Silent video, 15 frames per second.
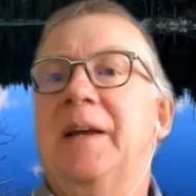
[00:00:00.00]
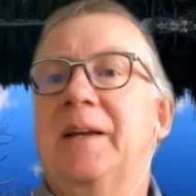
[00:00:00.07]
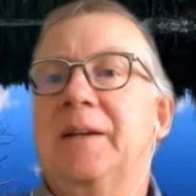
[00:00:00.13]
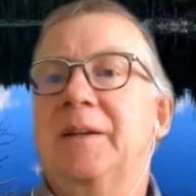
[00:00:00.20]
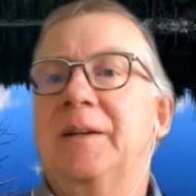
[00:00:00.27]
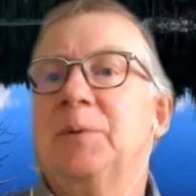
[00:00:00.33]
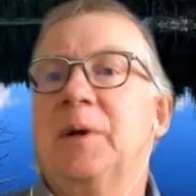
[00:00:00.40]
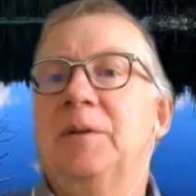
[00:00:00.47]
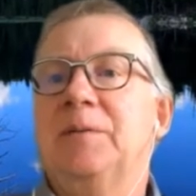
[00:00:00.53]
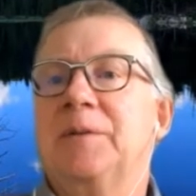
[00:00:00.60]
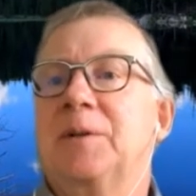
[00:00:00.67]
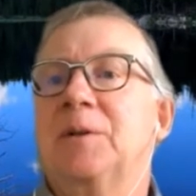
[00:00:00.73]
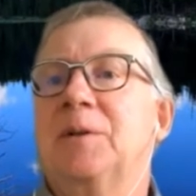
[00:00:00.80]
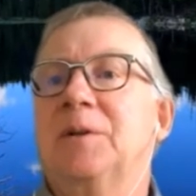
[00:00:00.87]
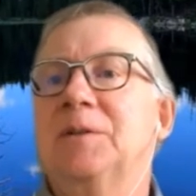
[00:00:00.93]
and
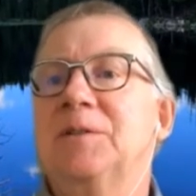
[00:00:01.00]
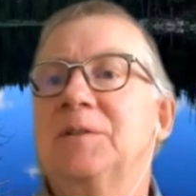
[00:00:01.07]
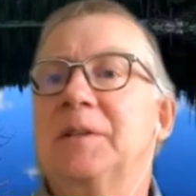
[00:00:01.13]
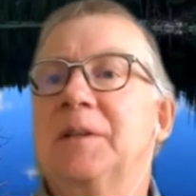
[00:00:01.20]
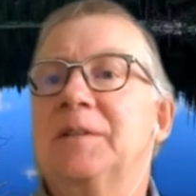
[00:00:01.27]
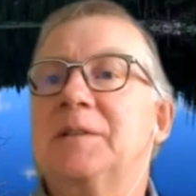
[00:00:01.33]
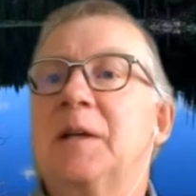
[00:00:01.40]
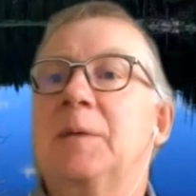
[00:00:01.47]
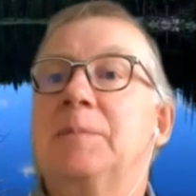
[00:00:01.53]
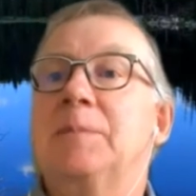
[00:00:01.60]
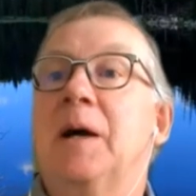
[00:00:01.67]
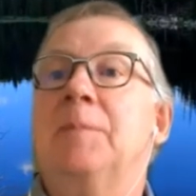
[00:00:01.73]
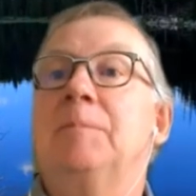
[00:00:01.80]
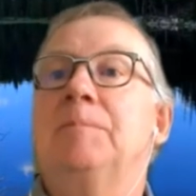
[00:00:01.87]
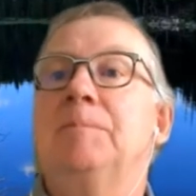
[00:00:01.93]
12-year-olds at the same
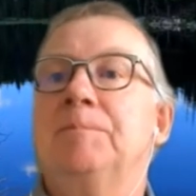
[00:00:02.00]
time,